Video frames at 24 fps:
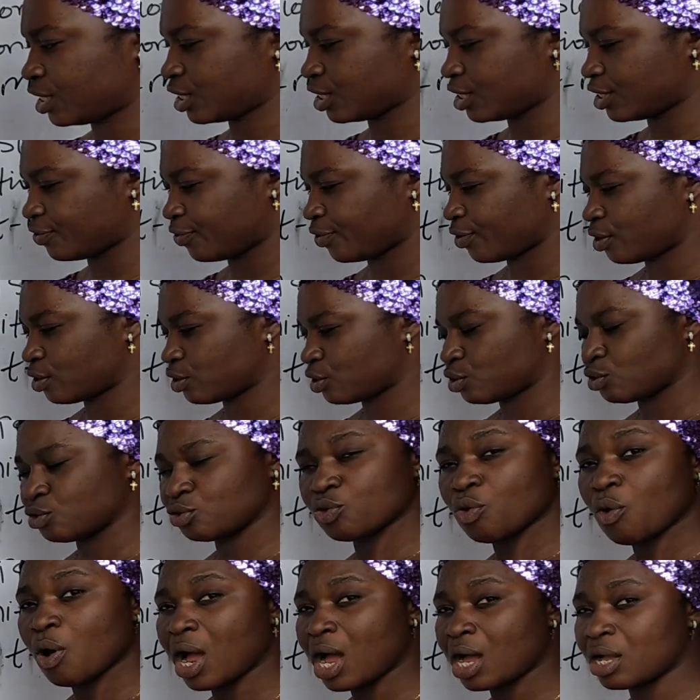is for us to
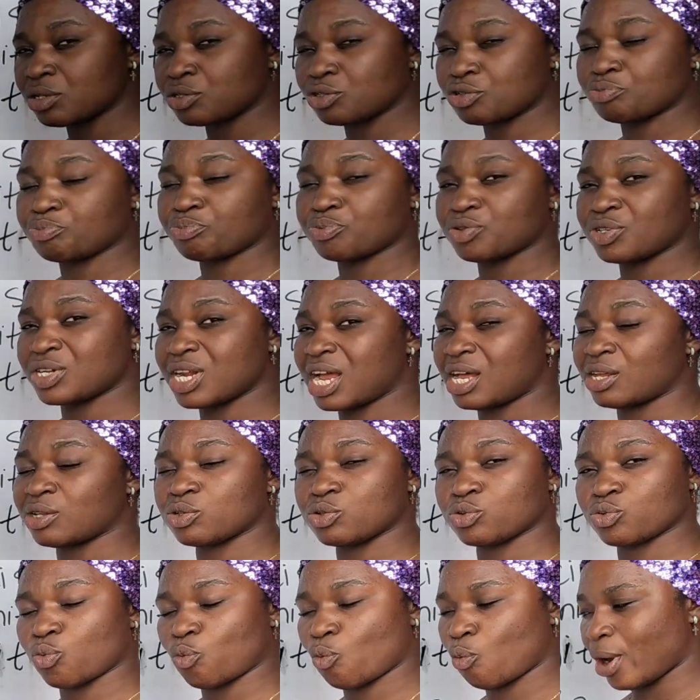know how to
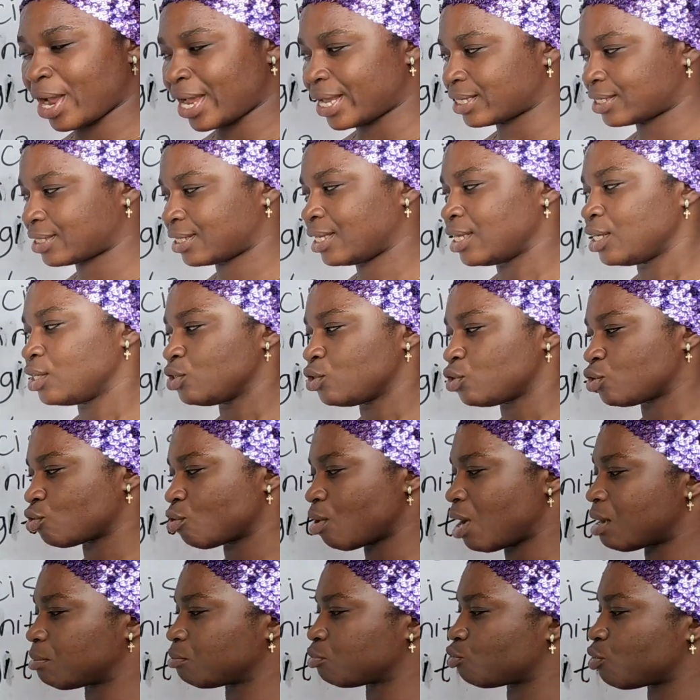pronounce words. So
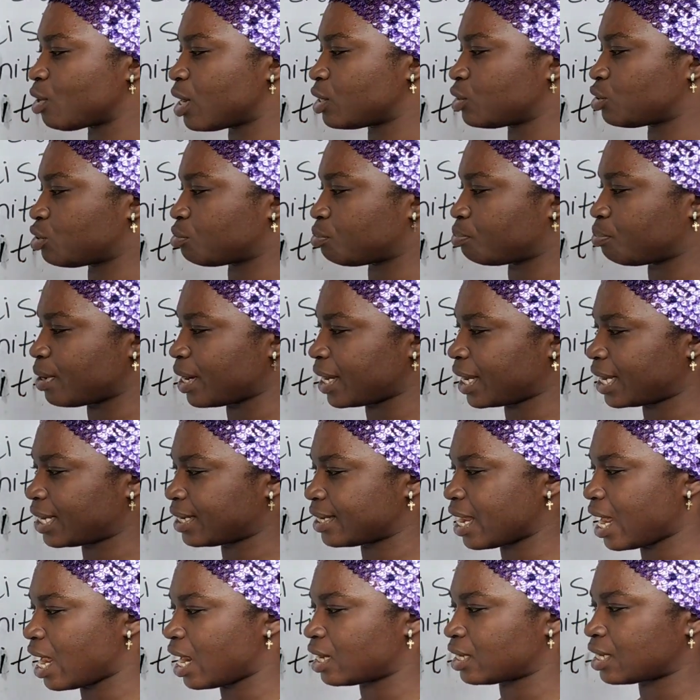I'm trying to break it
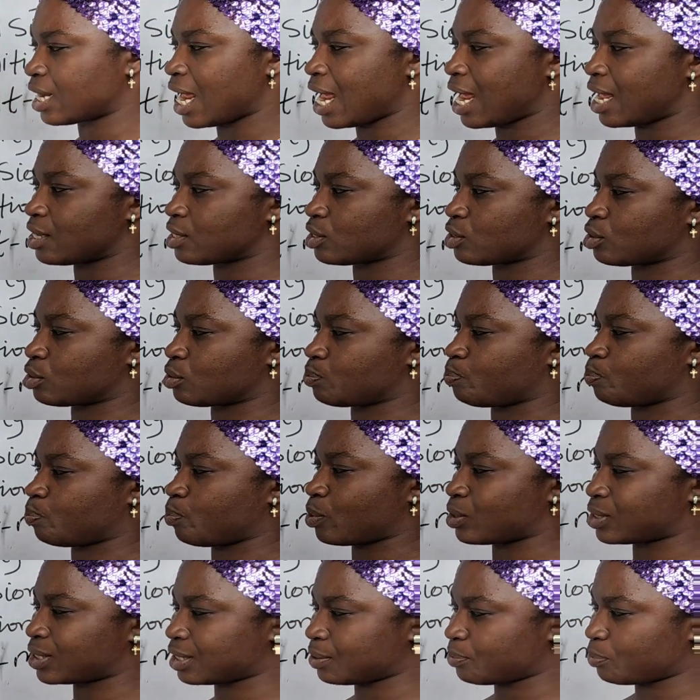down as
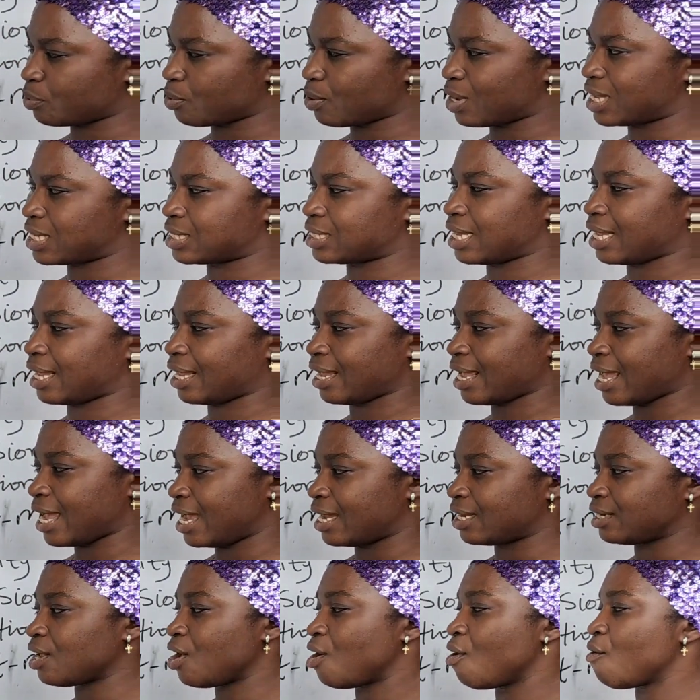possible as I
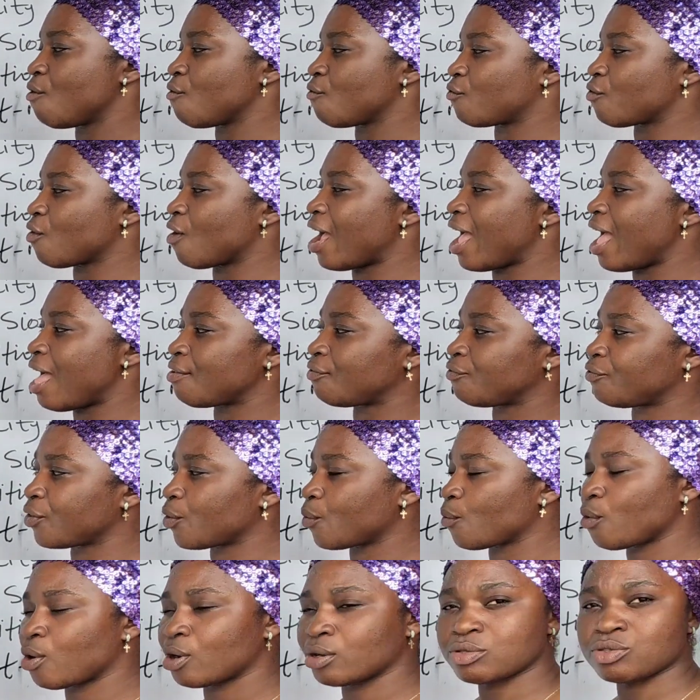can for
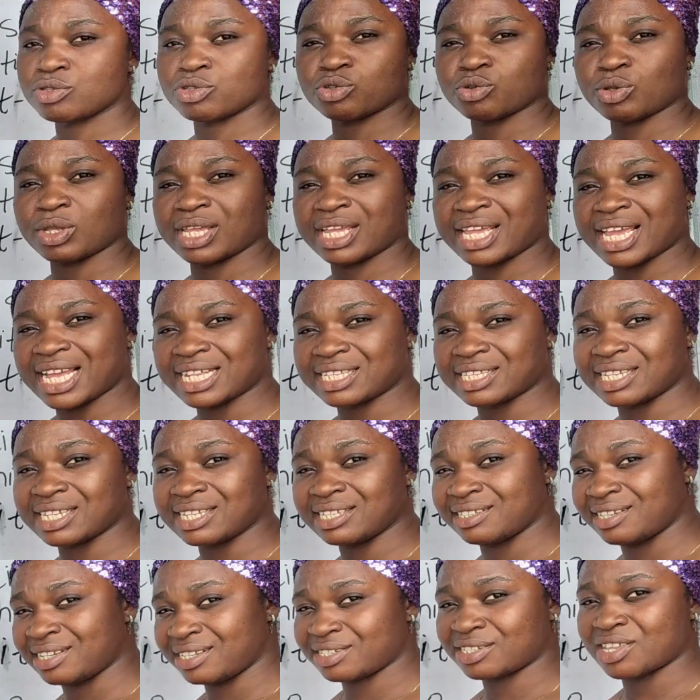everyone to get
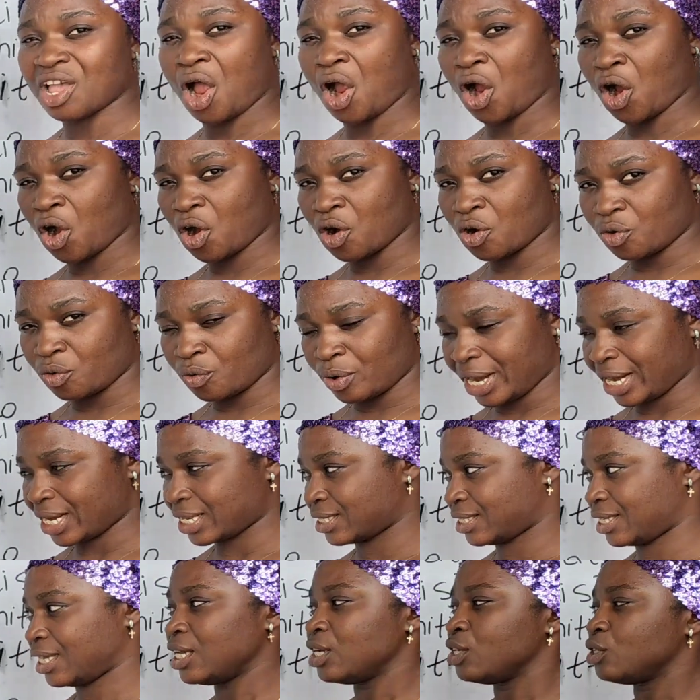this
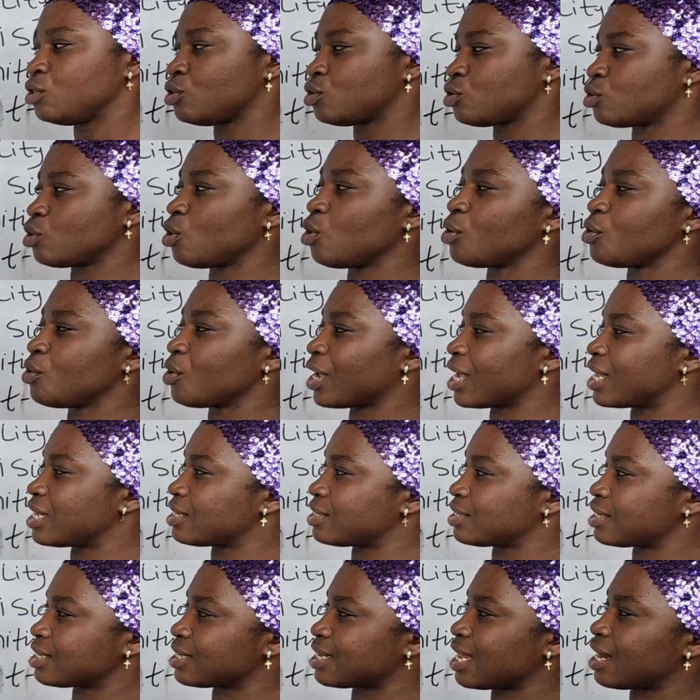correct. So you can
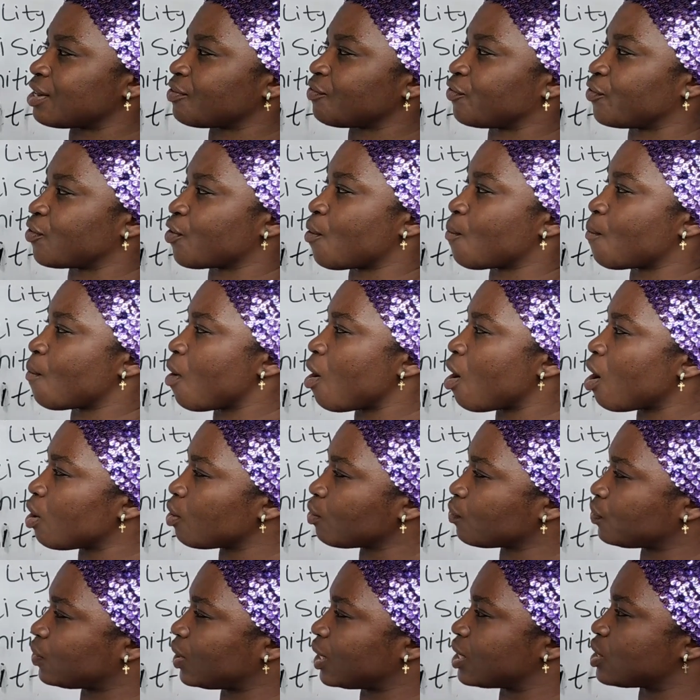see that from
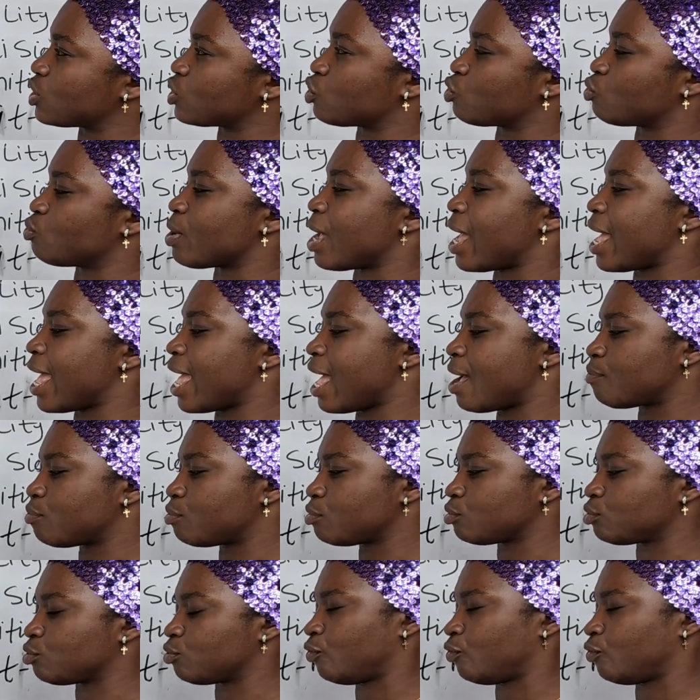all this, we are able to